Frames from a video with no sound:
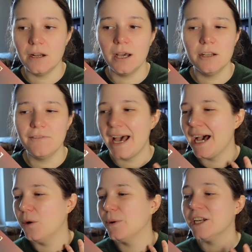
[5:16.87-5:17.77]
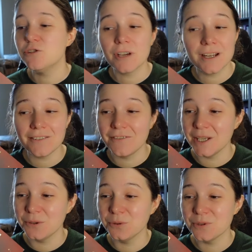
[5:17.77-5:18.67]
I love how intricate it
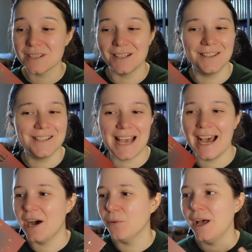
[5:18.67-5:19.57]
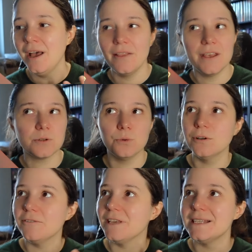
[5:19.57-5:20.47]
feels and how there's
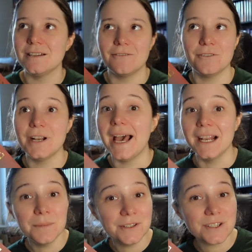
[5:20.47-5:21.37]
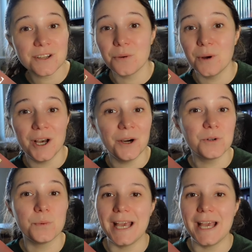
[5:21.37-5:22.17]
all of these different elements to the world.